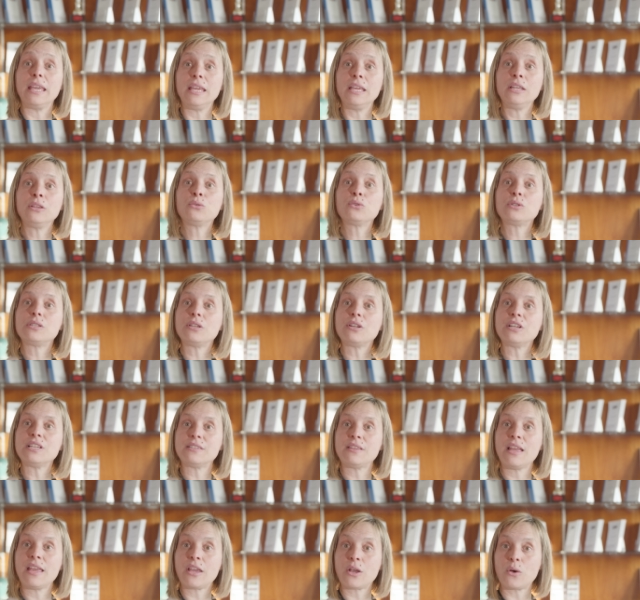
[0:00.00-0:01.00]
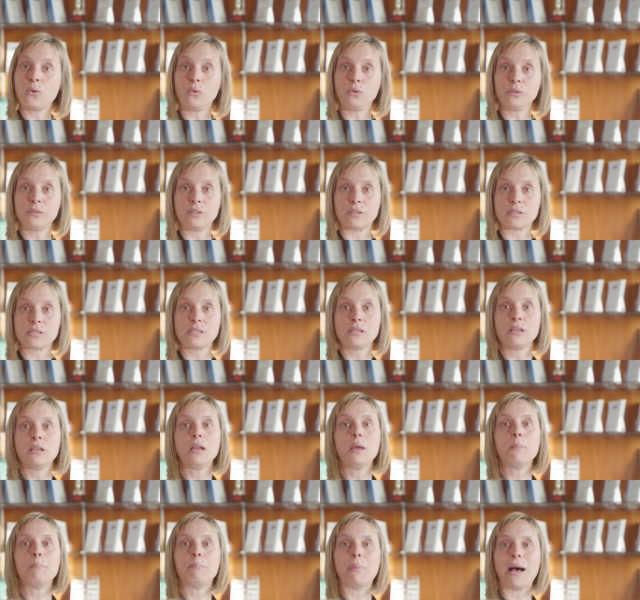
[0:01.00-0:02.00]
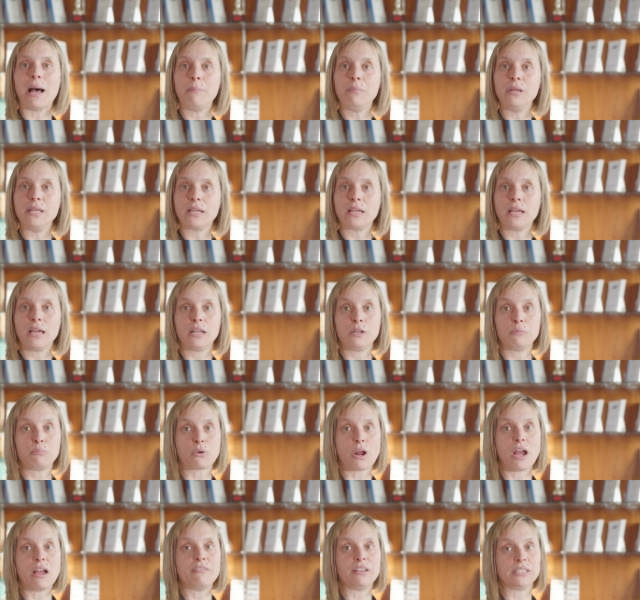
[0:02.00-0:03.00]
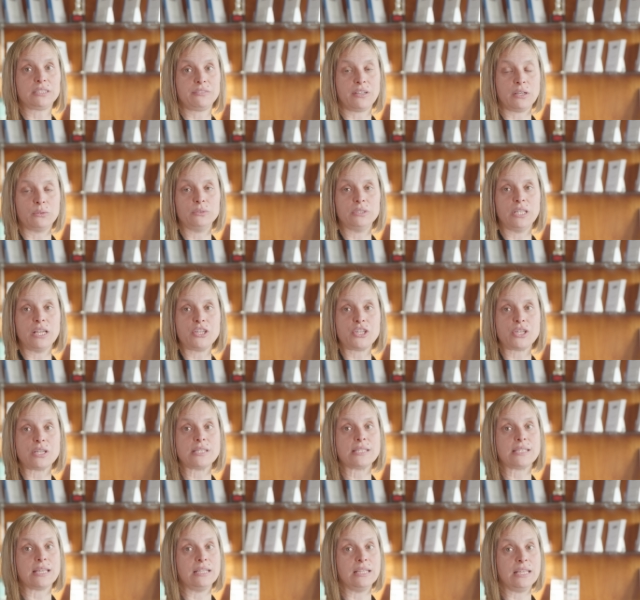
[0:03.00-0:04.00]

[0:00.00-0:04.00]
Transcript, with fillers: Industry stakeholders, public and private foundations